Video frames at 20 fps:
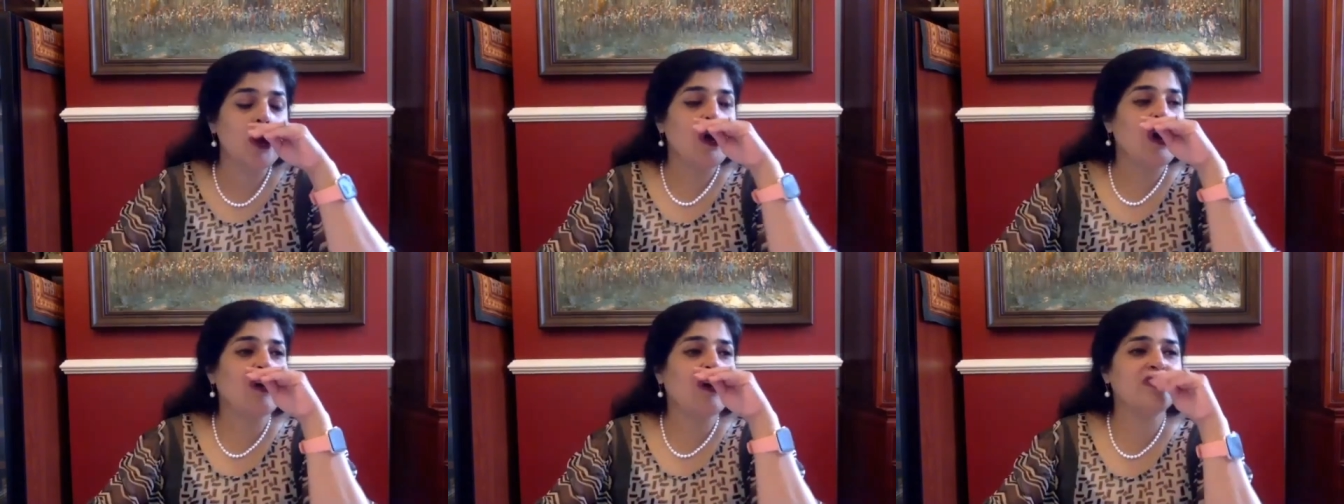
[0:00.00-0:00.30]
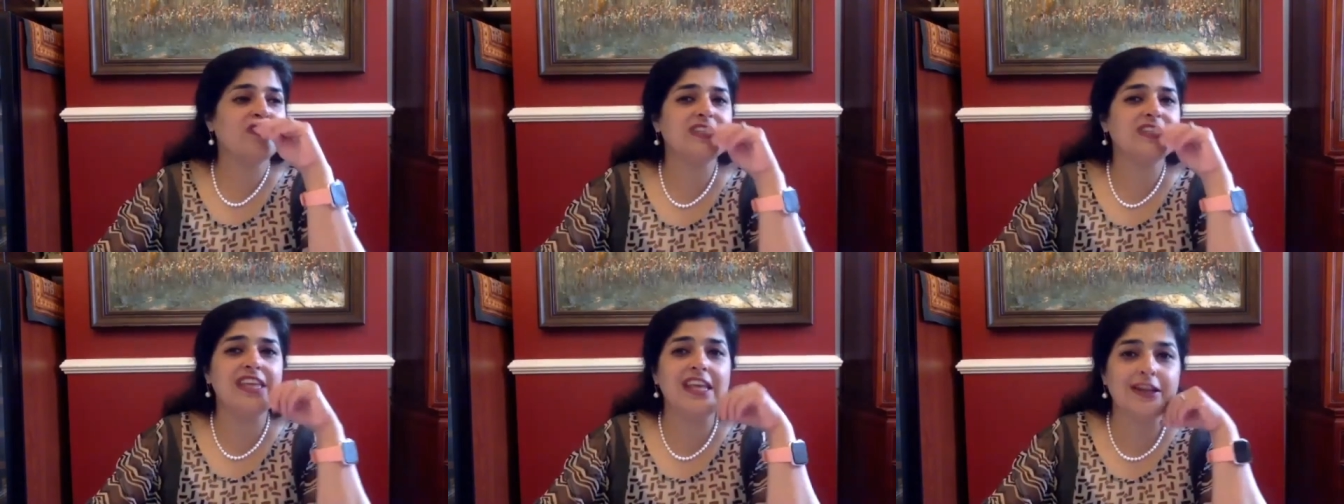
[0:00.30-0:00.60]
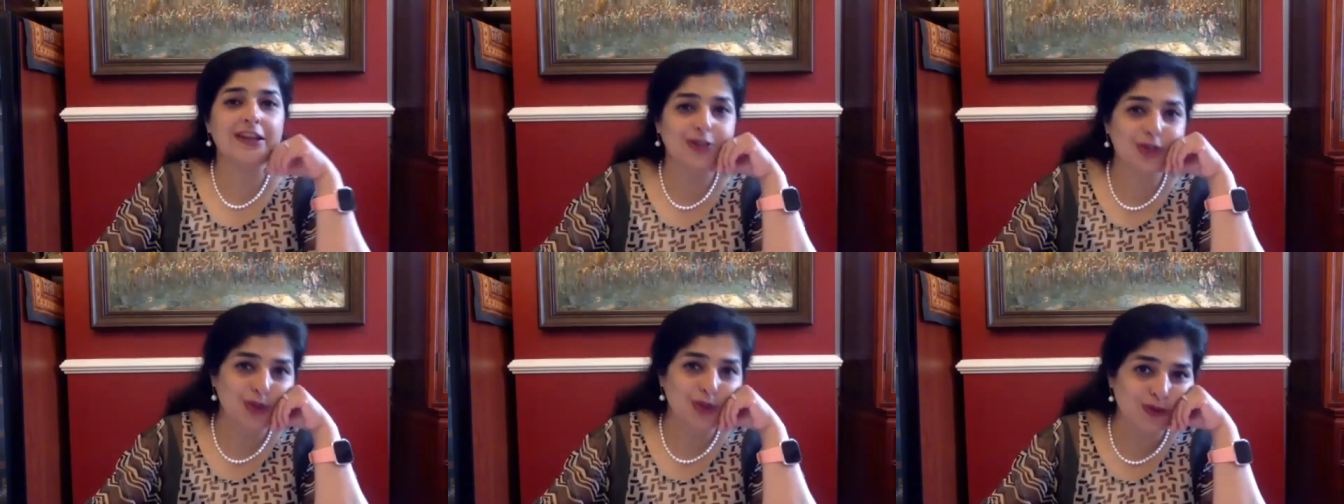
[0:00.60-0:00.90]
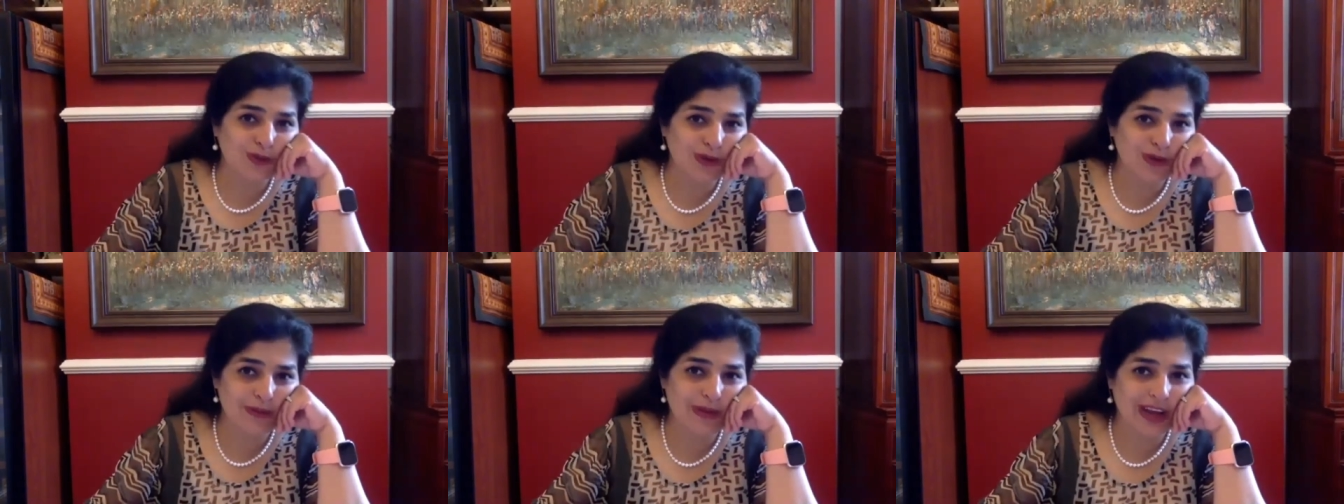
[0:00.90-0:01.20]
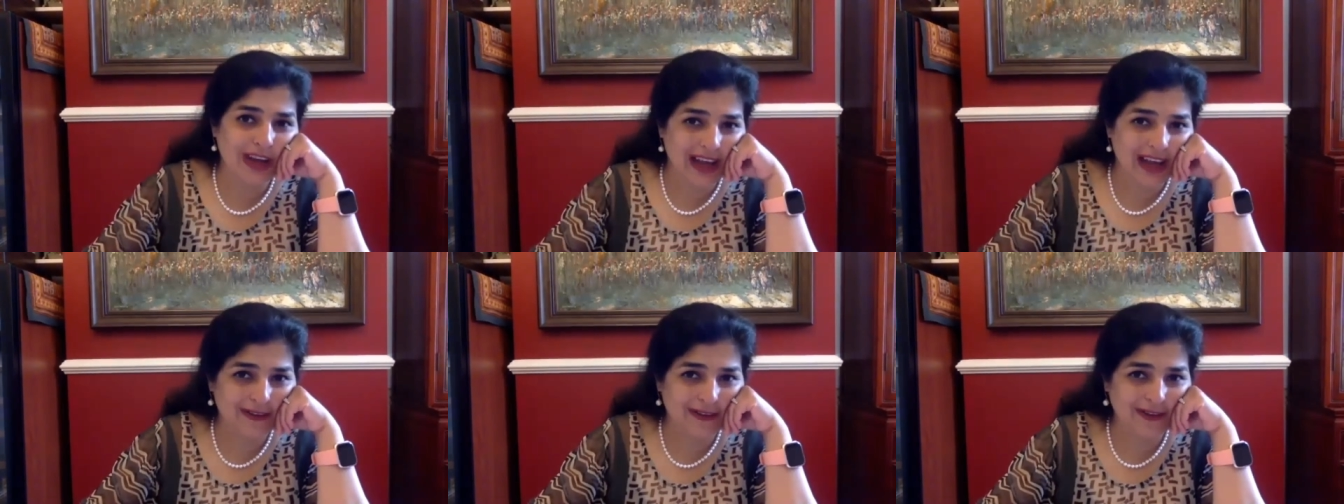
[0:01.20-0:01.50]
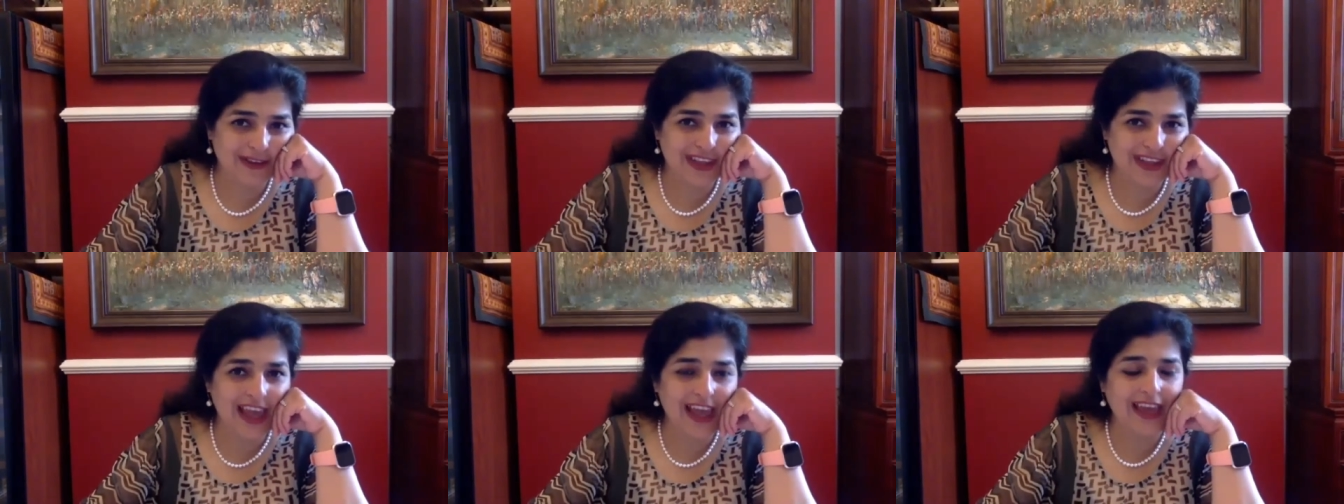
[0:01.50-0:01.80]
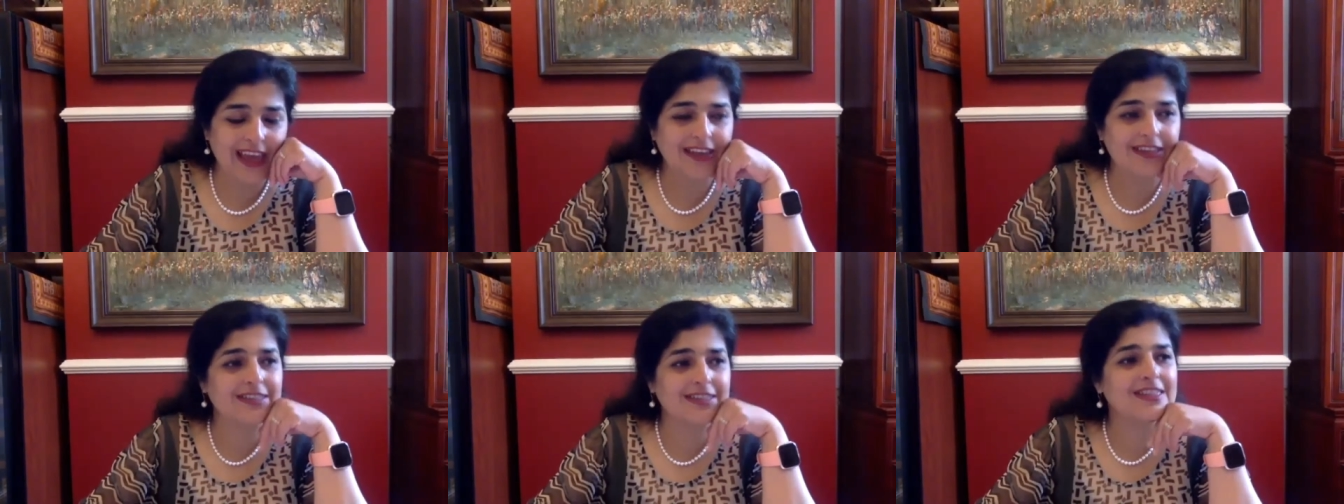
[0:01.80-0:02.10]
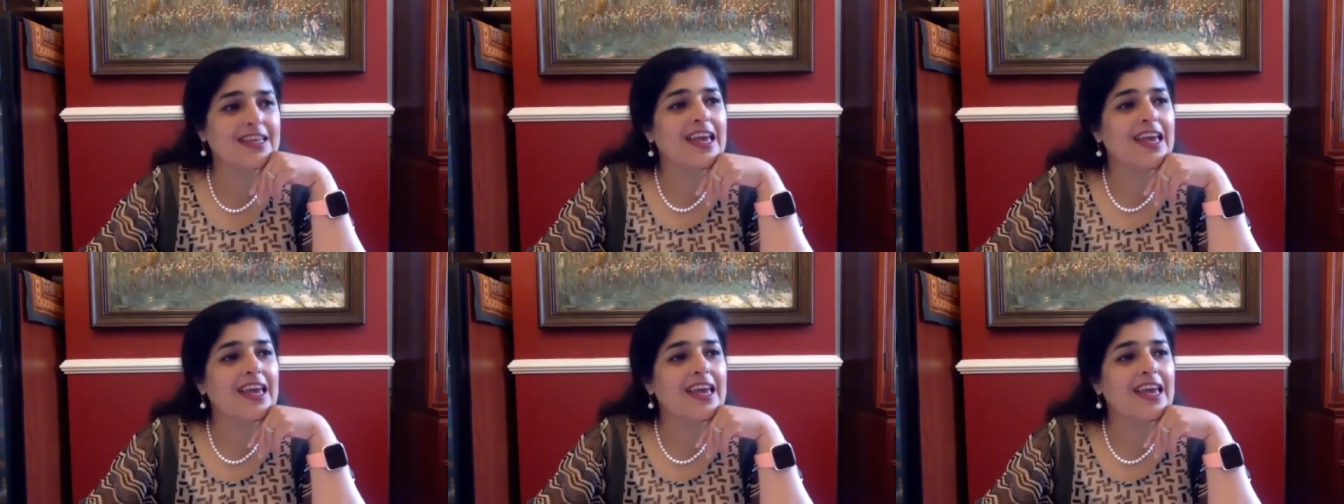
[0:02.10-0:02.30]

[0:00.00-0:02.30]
of seeing two women have sex.